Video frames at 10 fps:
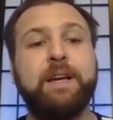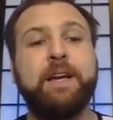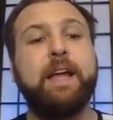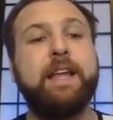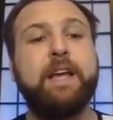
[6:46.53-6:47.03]

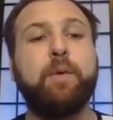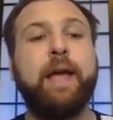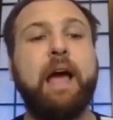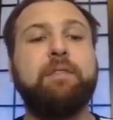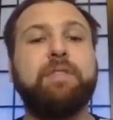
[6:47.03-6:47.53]
And here we
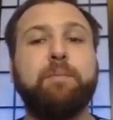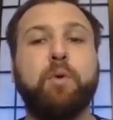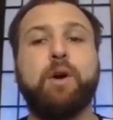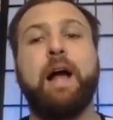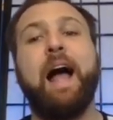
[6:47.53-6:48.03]
have the
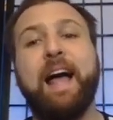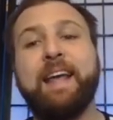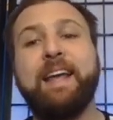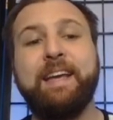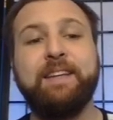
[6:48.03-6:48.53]
more
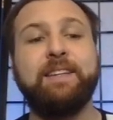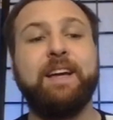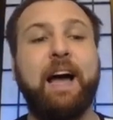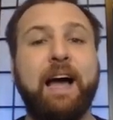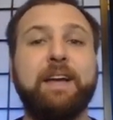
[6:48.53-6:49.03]
high-end
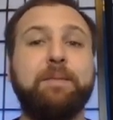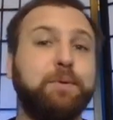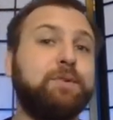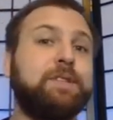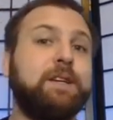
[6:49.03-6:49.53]

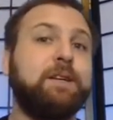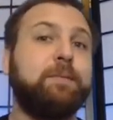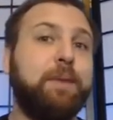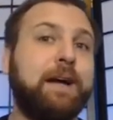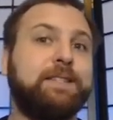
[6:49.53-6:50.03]
Hayabusa
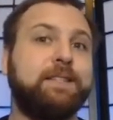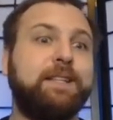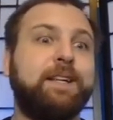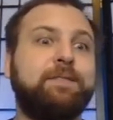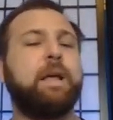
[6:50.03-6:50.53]
boxing
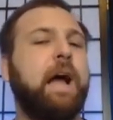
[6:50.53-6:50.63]
glove.